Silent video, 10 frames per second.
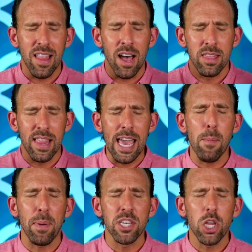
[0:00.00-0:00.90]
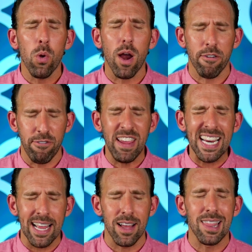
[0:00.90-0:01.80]
a lamp unto our
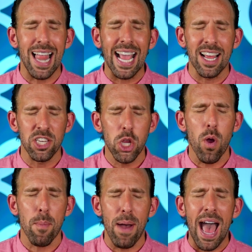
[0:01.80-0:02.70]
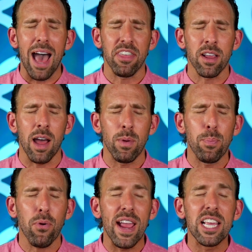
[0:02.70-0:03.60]
feet and a light unto our path. And God, we
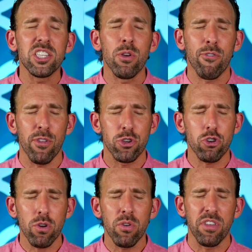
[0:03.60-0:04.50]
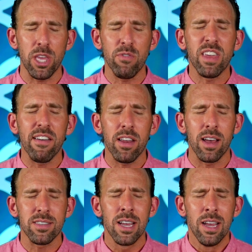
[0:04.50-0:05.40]
praise you for the truth that you've given
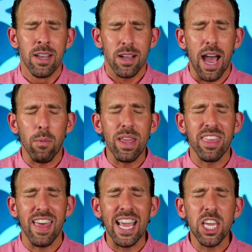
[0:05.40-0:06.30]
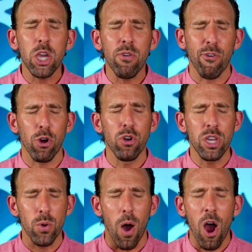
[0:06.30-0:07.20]
us. God, we thank you for who
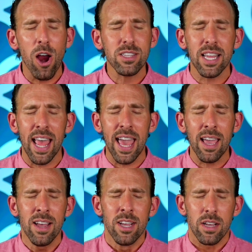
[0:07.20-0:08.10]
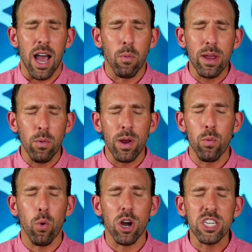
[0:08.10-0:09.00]
you are today. God, we, we
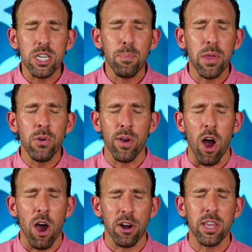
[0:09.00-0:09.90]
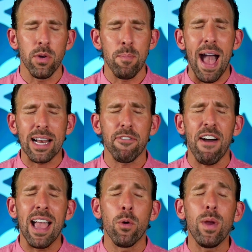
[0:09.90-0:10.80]
worship you and honor you and
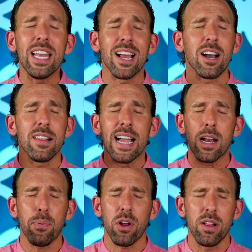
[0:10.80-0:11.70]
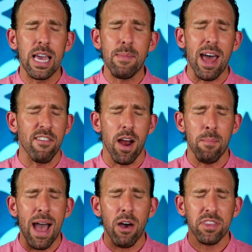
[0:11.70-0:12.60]
magnify, and we declare and proclaim out of our
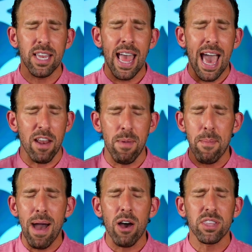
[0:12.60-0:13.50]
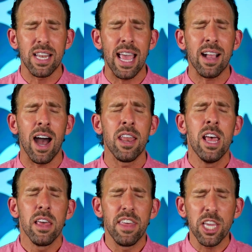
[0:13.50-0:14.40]
mouth today, out of my mouth today, God,
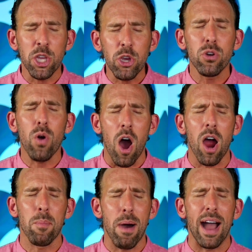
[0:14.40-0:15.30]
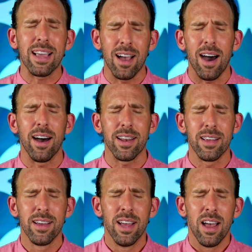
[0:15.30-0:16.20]
that you are my God.
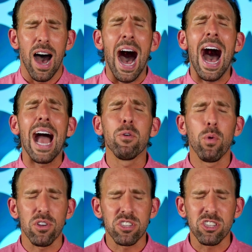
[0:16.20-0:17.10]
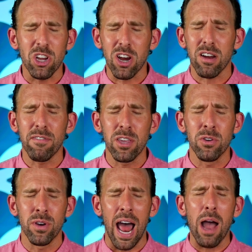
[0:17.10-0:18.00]
I will serve
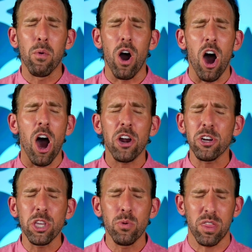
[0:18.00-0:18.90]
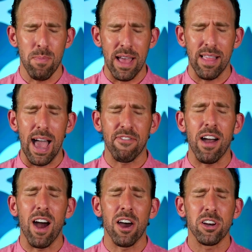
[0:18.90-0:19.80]
you and I will honor you with my life.
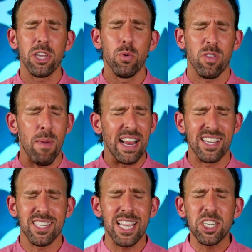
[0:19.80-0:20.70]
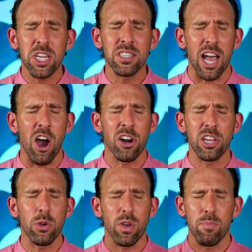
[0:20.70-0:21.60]
I honor you with my decisions. I honor
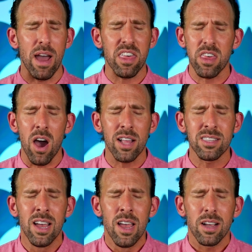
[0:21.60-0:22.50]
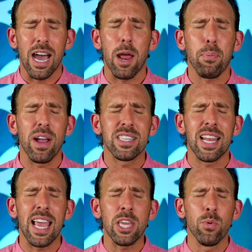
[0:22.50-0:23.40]
you with my thoughts. God, I pray
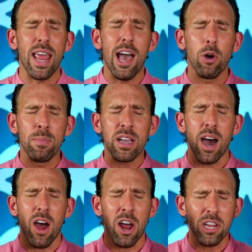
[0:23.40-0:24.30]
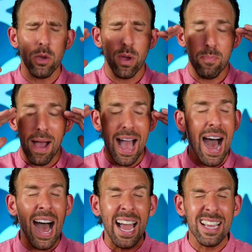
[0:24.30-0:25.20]
today you would help me, God, honor you with my
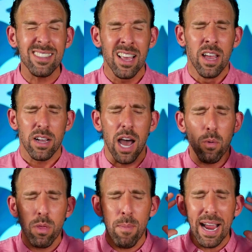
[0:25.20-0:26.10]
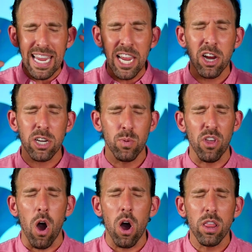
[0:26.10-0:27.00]
eyes, God, with my ears, with
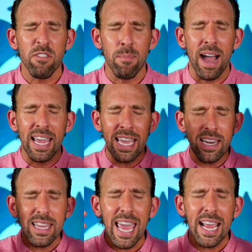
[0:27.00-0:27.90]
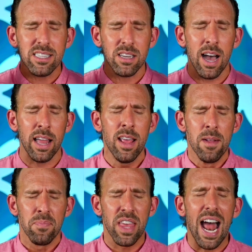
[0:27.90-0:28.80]
all of my in gates, God,
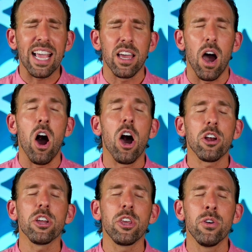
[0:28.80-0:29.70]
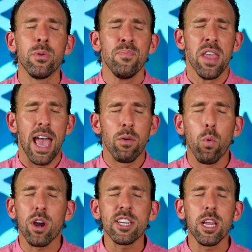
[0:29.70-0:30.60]
that I could honor you and
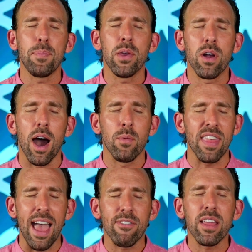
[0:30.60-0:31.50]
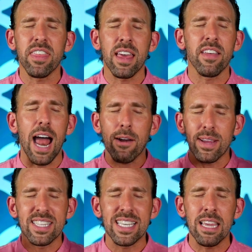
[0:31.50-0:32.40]
worship you, God, with everything that I
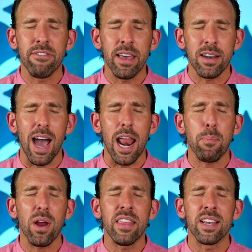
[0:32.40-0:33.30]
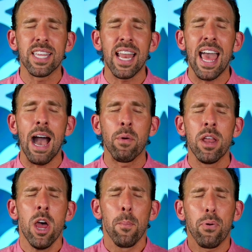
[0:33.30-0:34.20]
receive in. God, I pray that today I
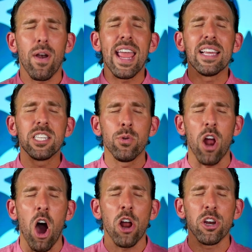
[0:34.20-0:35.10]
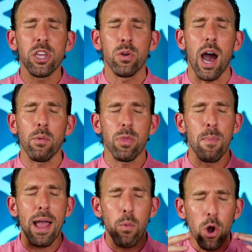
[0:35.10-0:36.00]
would praise you and honor you, God, with
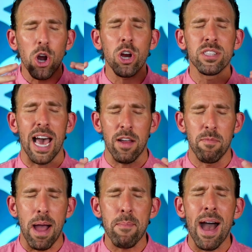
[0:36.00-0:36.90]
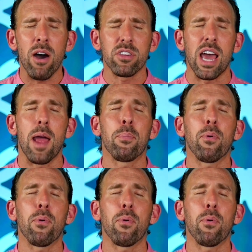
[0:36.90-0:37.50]
my words out of my mouth. God, I